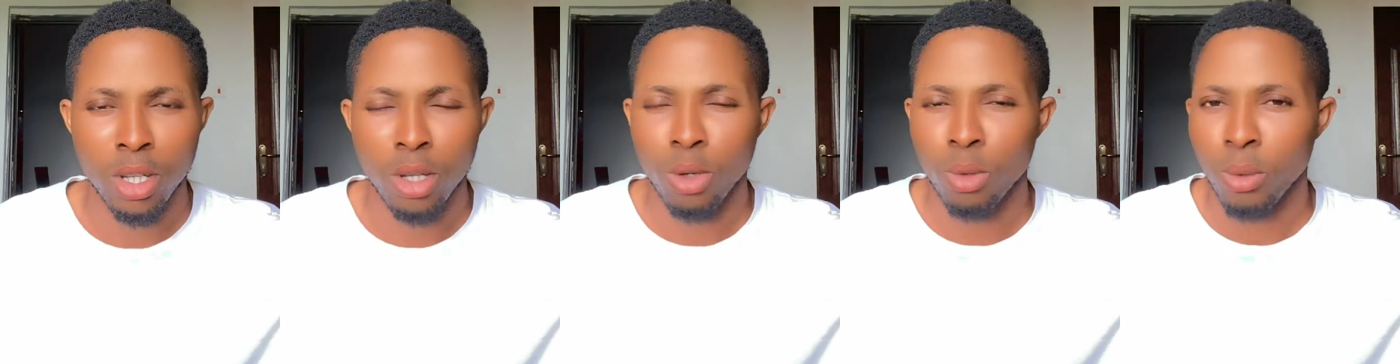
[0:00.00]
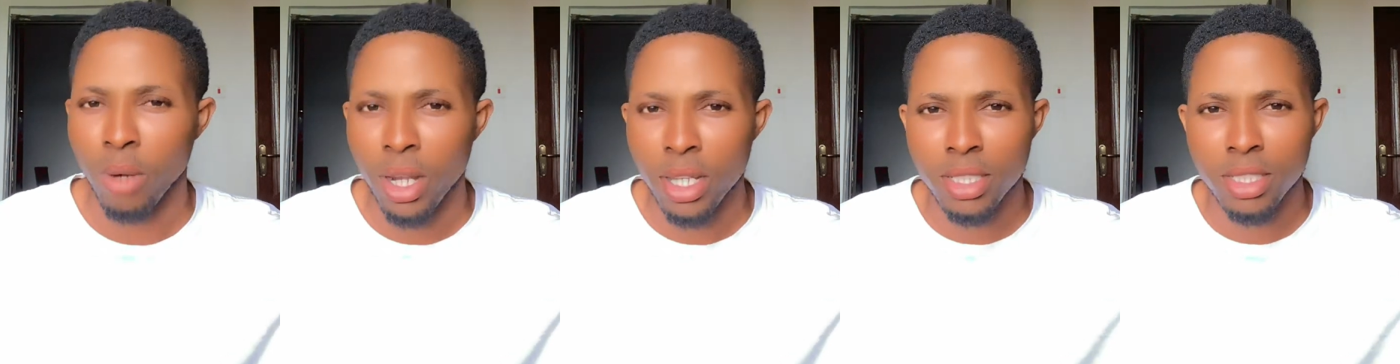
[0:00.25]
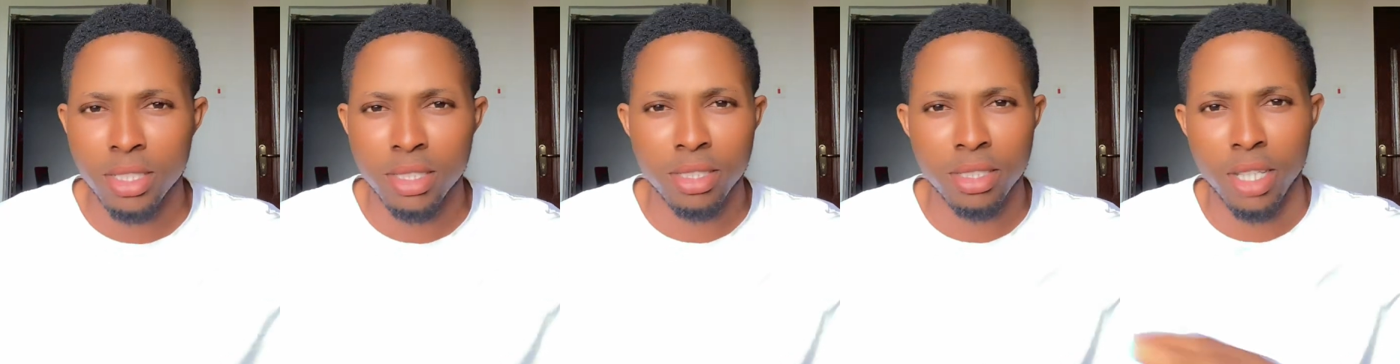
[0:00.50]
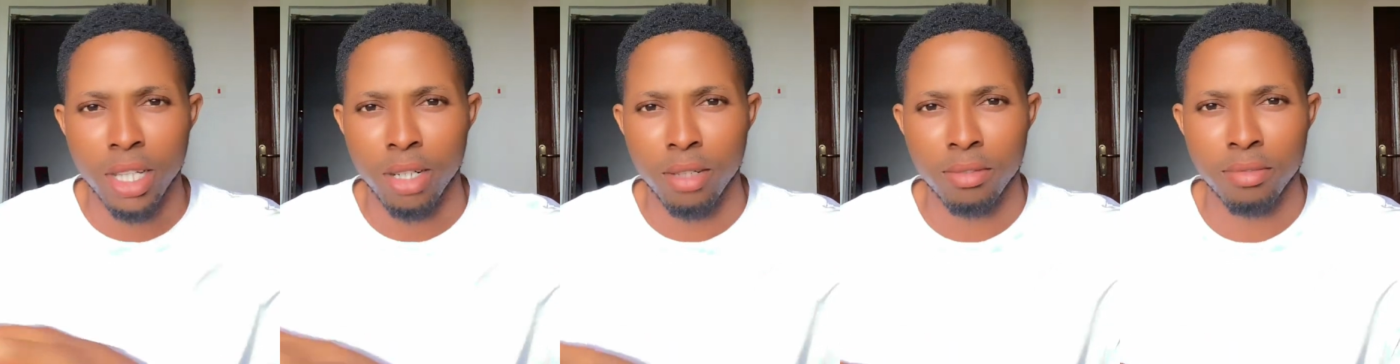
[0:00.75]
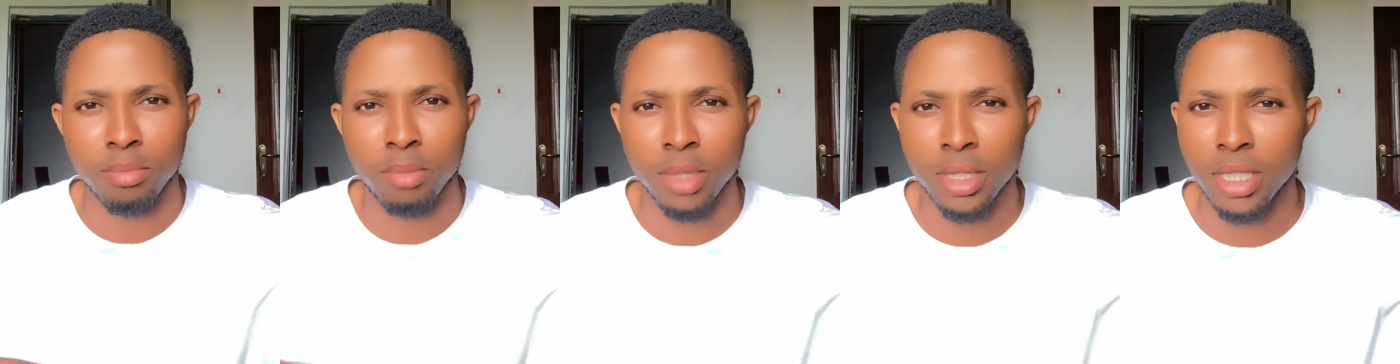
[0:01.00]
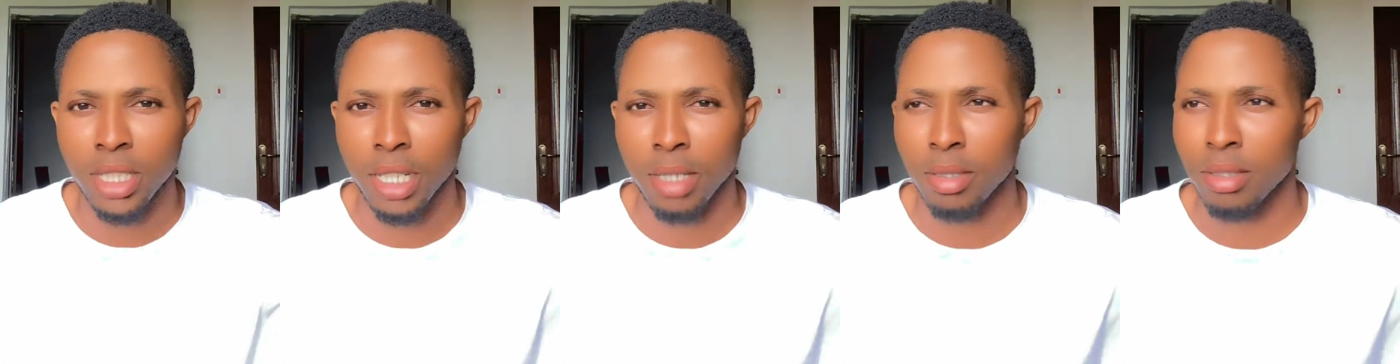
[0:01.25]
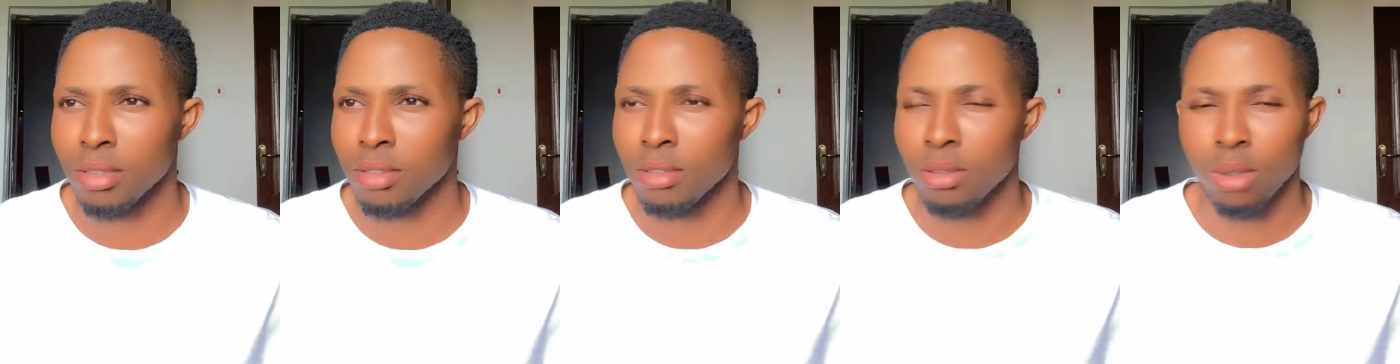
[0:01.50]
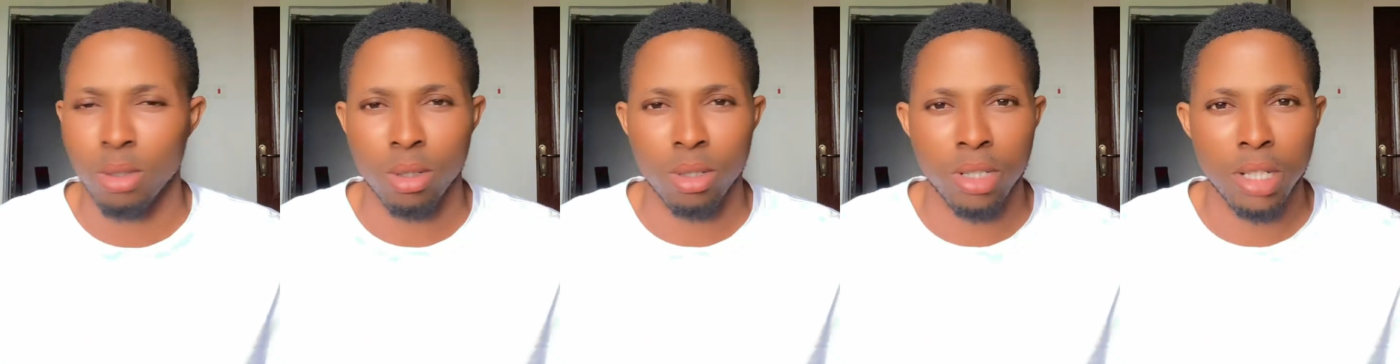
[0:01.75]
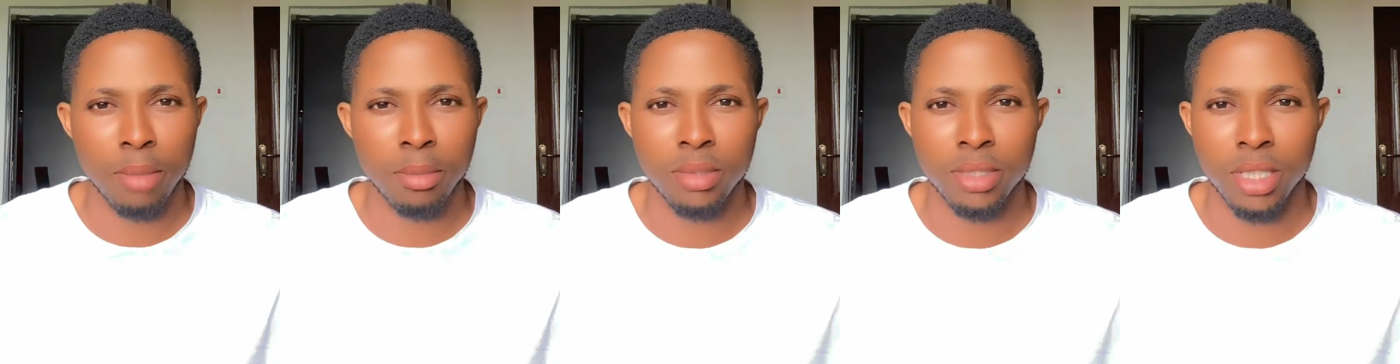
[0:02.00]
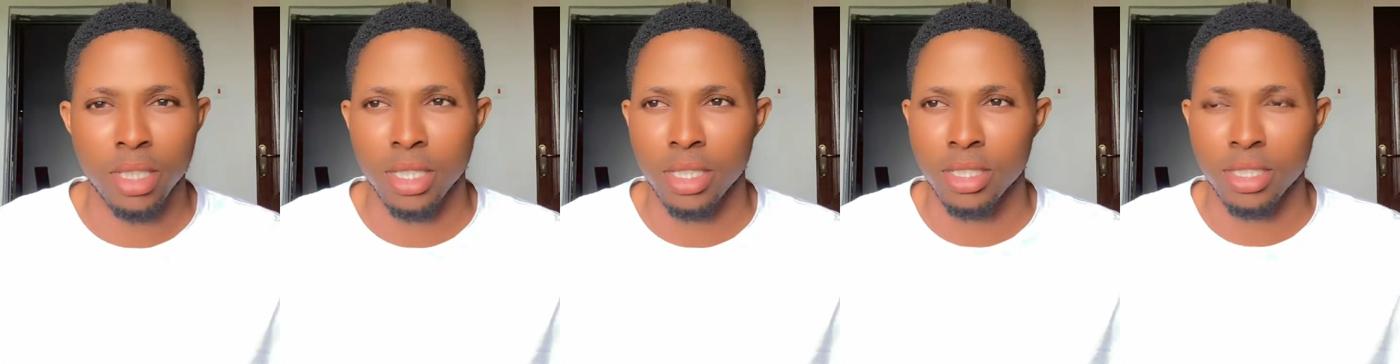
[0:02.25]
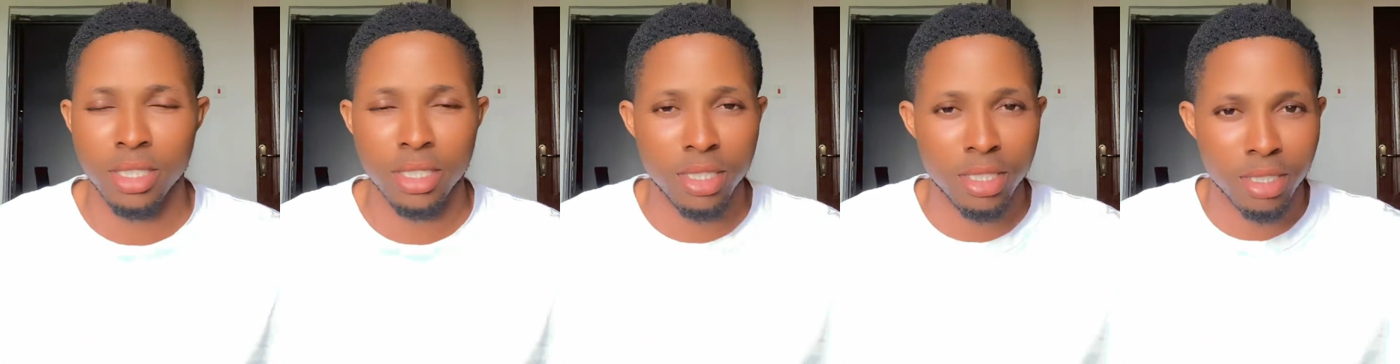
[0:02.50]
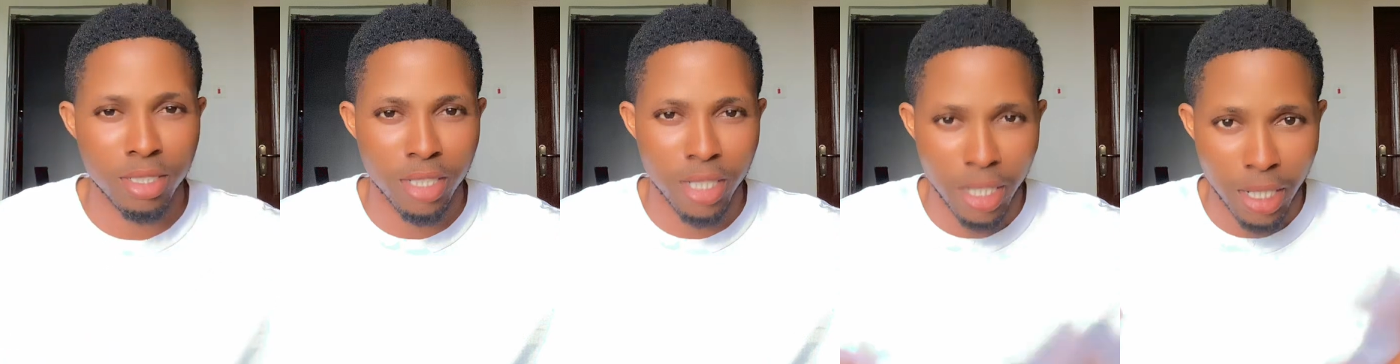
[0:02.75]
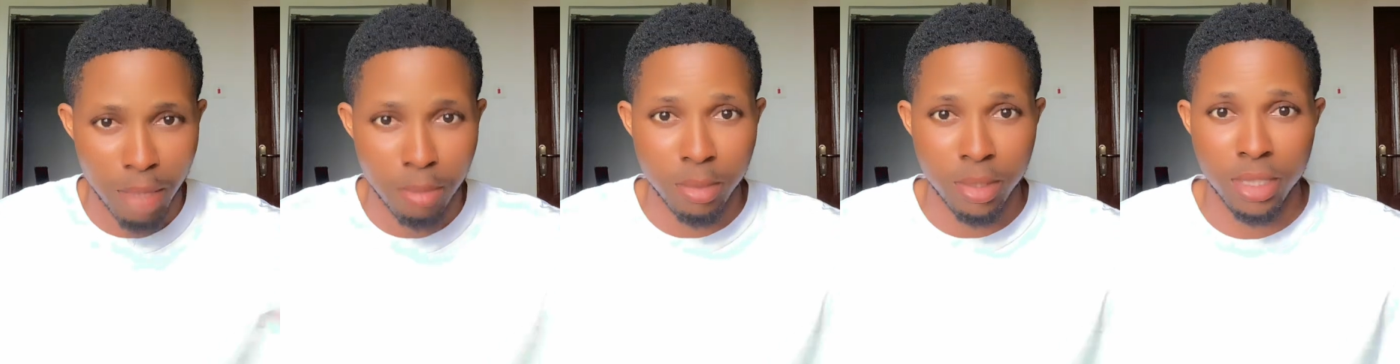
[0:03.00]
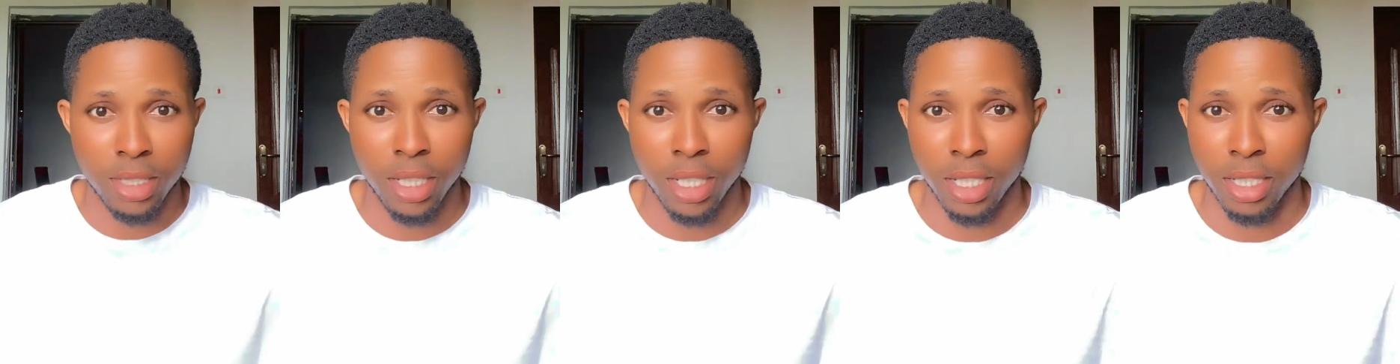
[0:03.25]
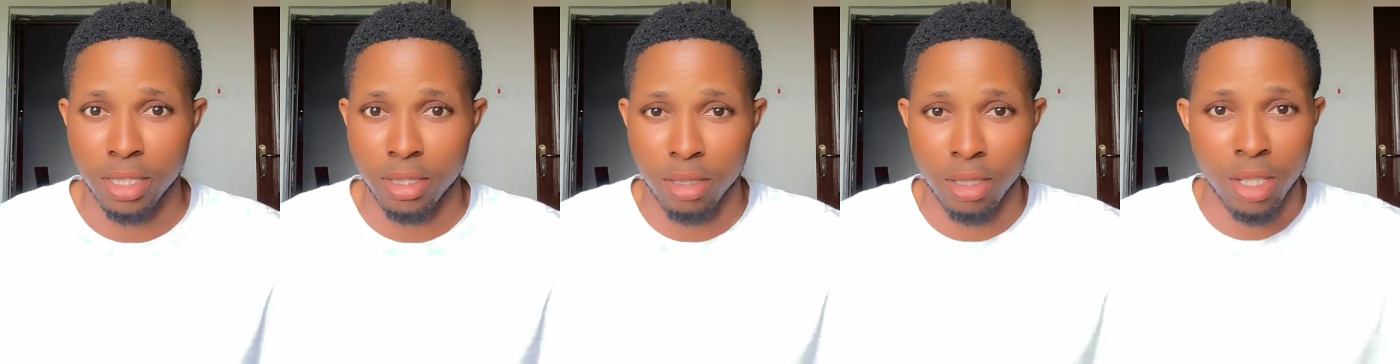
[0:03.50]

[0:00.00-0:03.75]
Why this kind of media, or let me say, this Ghana media,